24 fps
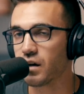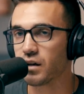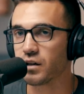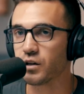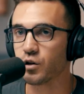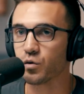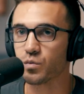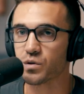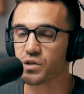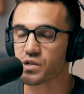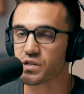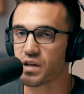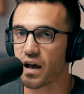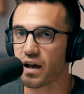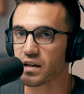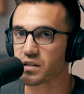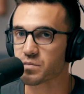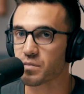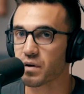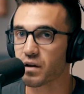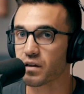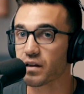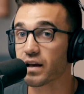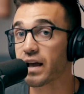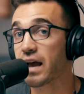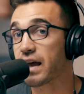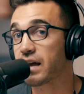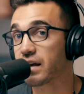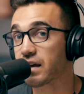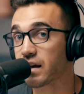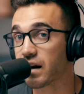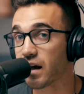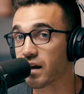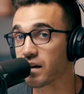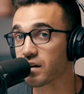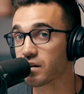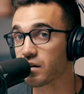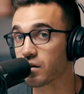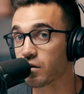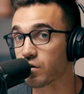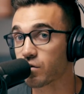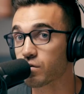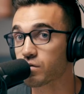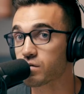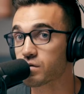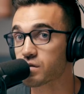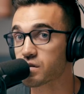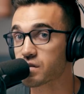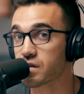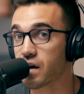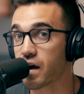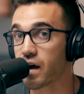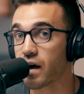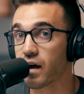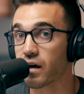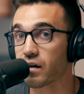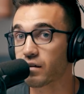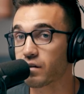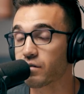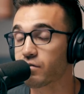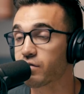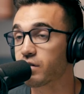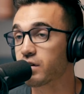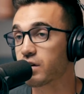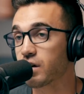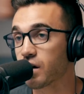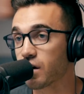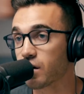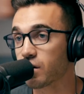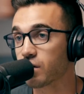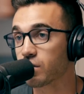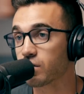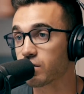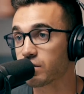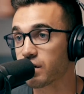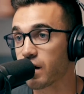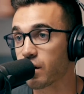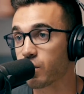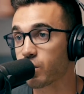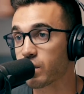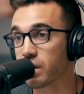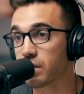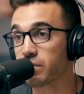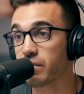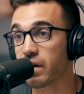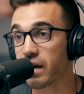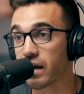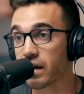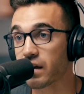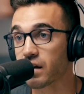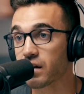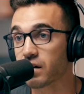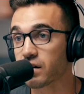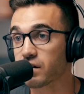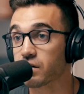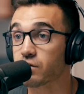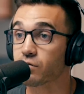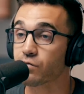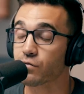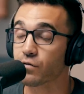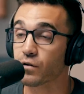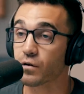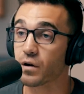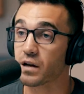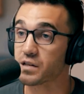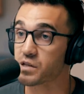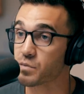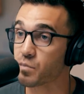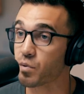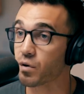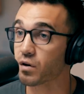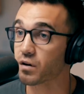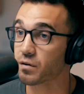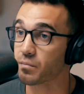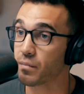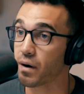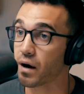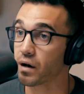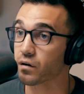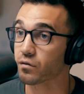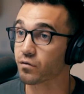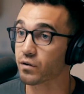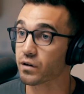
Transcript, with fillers: you would just ask me like, "Hey, can I use that the video that we made for as a part of my yeah.